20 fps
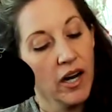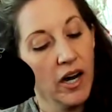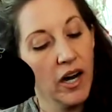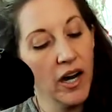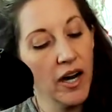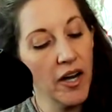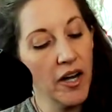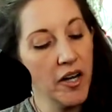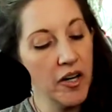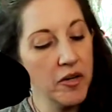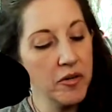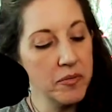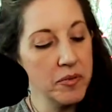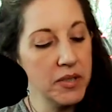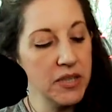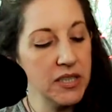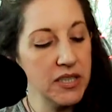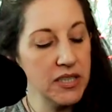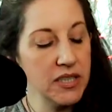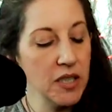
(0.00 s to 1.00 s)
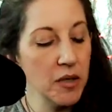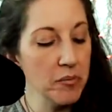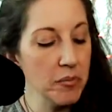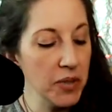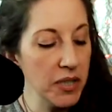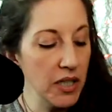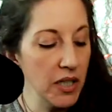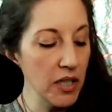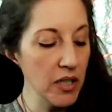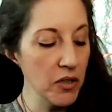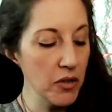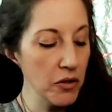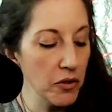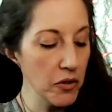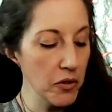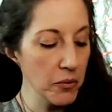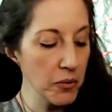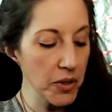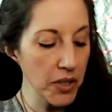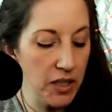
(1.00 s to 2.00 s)
um, somebody
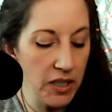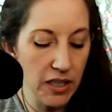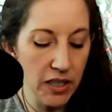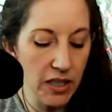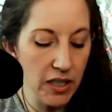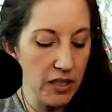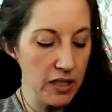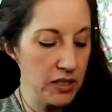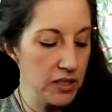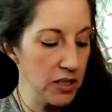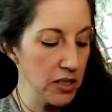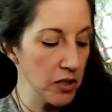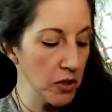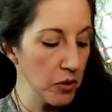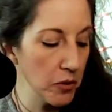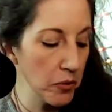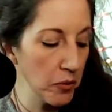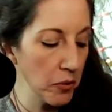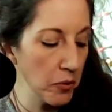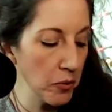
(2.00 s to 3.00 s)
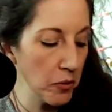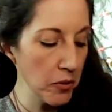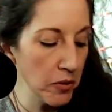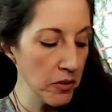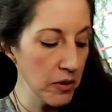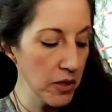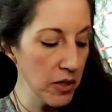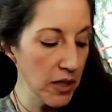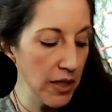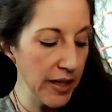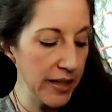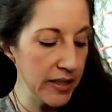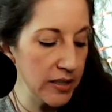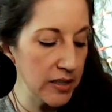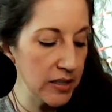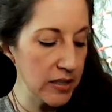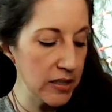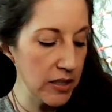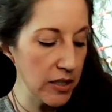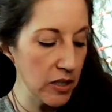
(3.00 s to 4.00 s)
who we're gonna get into light
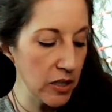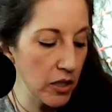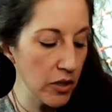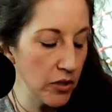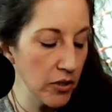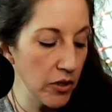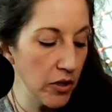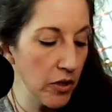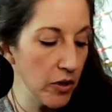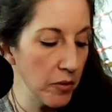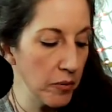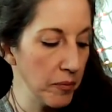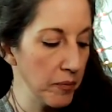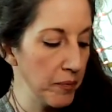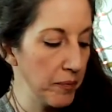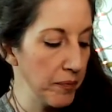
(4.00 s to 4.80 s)
seer. No,